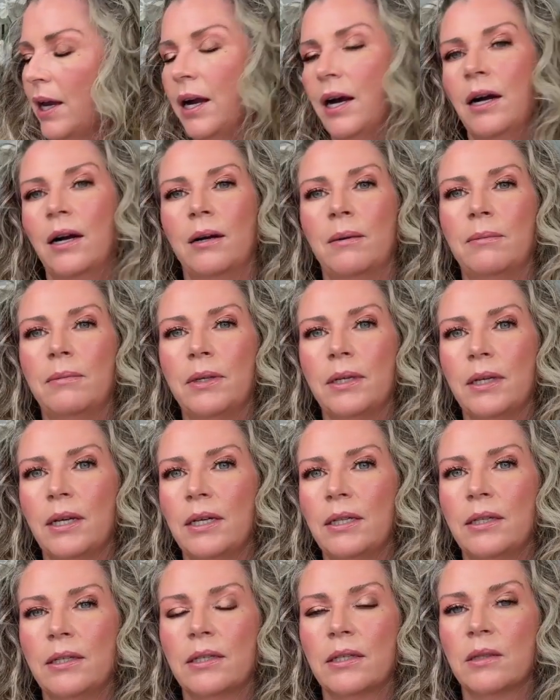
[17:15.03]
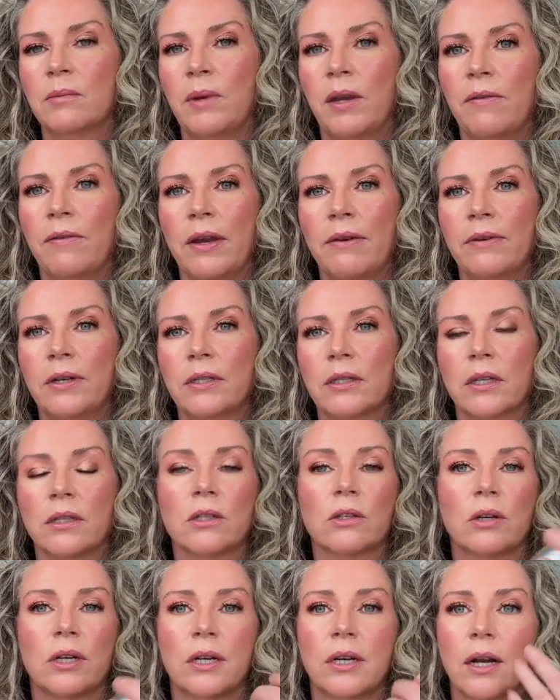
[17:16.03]
Um, this is my favorite
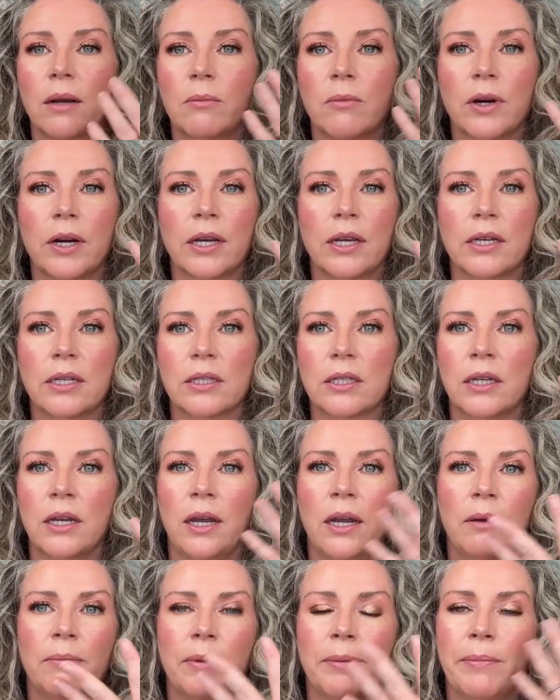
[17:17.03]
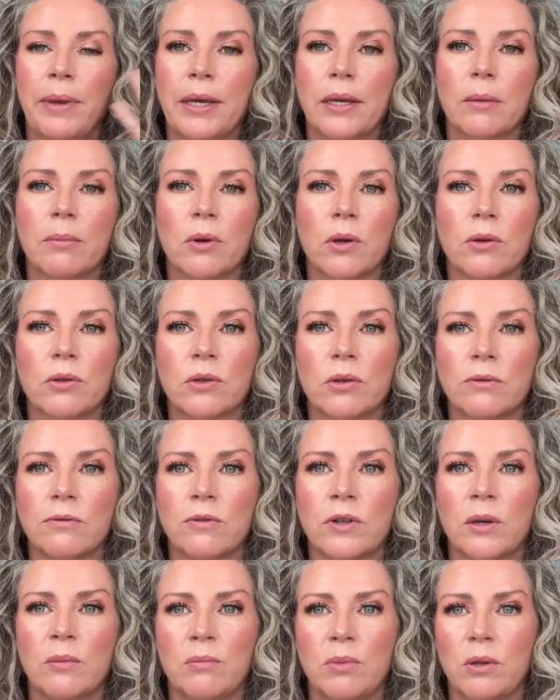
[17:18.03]
sunscreen. I'm wearing it today. My makeup goes
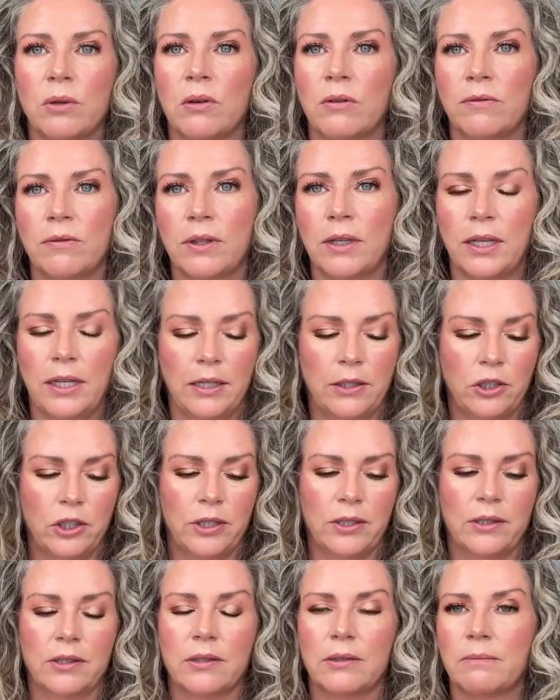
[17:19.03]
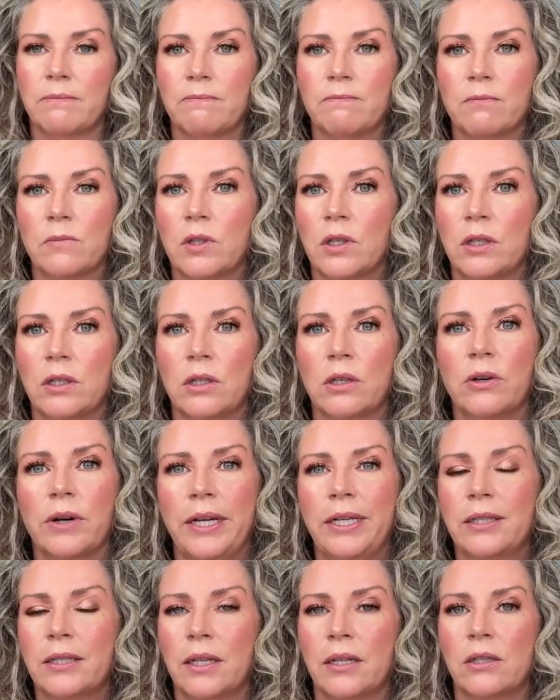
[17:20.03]
over it beautifully. It just, it's a
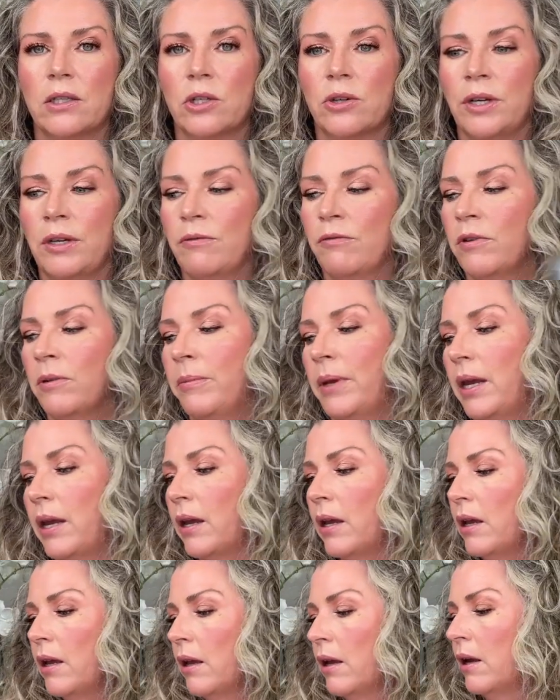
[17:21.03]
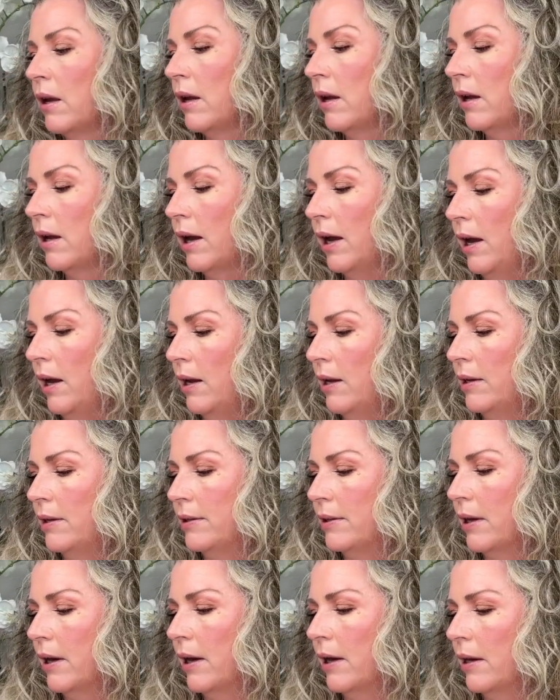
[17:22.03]
great sunscreen for me.
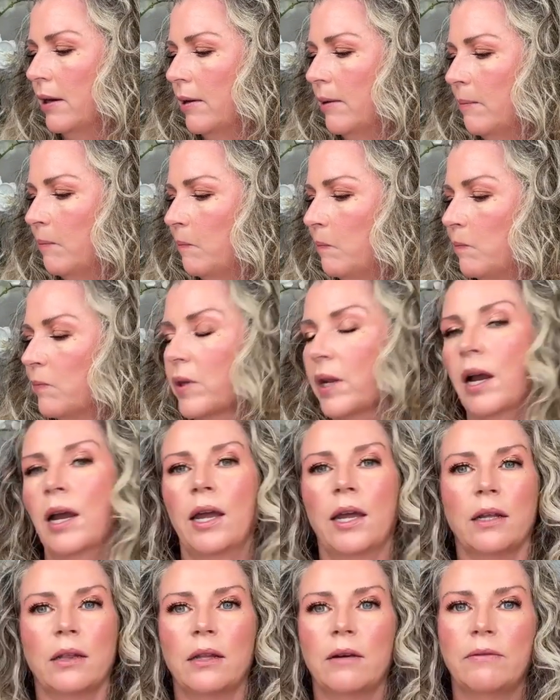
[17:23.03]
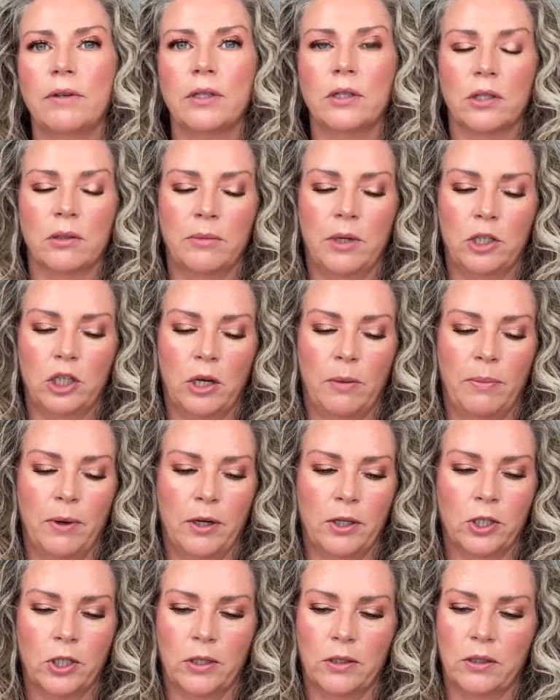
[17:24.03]
And um, I love it so much I
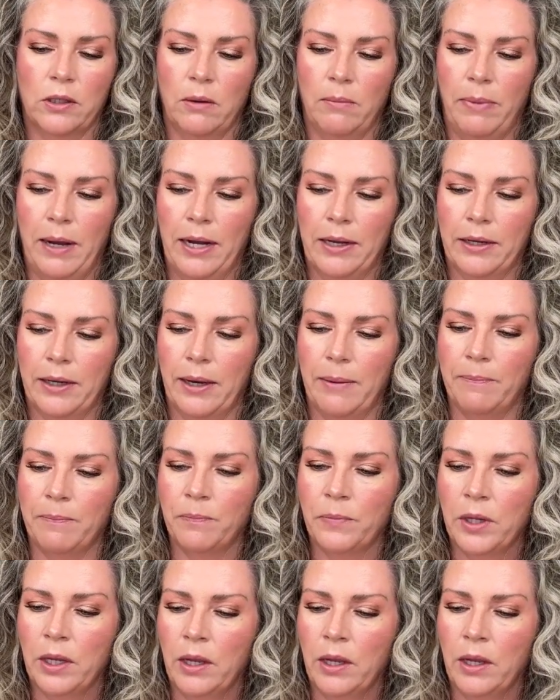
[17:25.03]
purchased a backup.